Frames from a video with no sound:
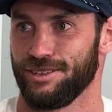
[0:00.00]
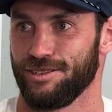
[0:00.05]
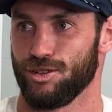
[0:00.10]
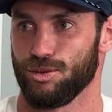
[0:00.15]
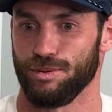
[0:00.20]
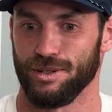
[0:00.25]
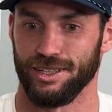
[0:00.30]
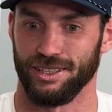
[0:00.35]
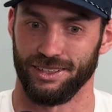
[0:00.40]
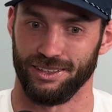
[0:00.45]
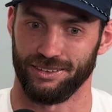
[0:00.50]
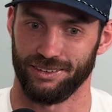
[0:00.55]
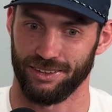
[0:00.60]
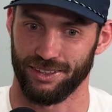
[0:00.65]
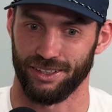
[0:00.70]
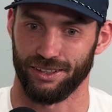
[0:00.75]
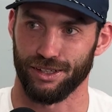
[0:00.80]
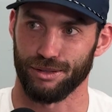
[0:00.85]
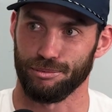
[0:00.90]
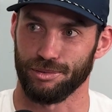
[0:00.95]
to be
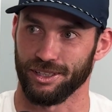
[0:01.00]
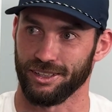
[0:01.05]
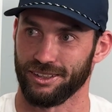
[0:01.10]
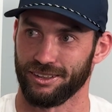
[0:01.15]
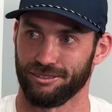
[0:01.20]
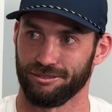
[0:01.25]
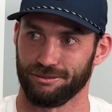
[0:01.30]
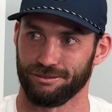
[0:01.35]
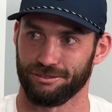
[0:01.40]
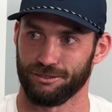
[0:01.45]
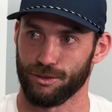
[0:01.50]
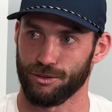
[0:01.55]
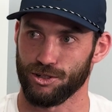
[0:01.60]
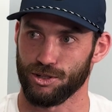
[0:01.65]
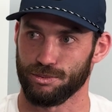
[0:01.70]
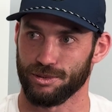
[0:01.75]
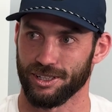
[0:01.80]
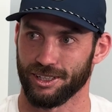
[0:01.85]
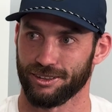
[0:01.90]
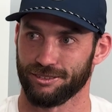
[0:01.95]
an Olympian in, what would
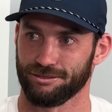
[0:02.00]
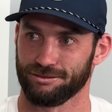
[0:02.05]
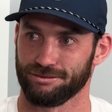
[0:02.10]
you pick?